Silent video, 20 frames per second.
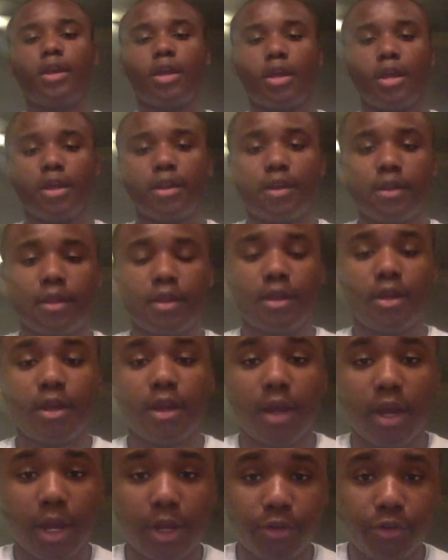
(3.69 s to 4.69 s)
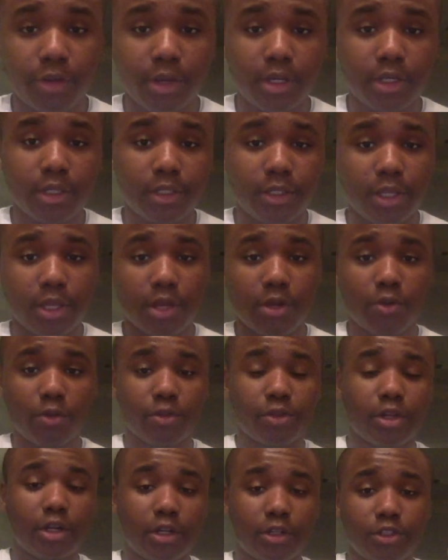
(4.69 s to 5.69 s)
and I created the
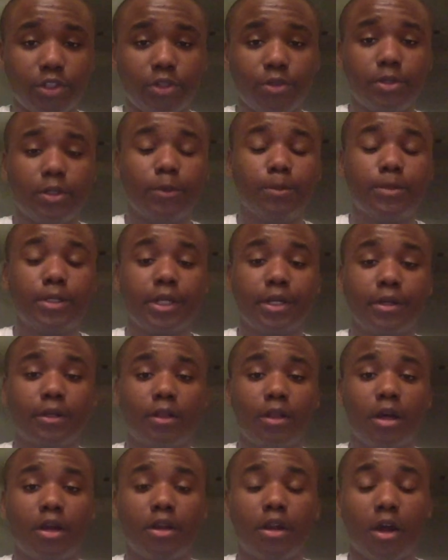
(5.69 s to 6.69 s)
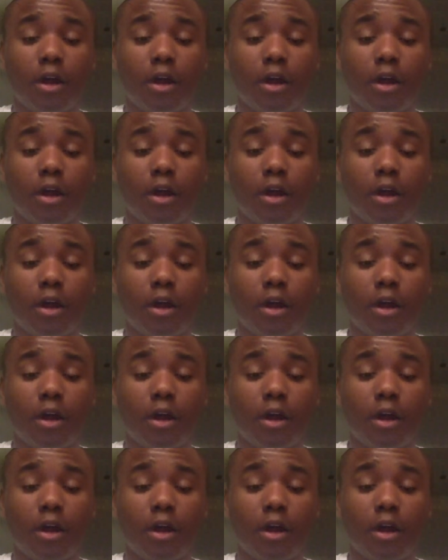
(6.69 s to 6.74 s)
Unorthodox YouTube channel on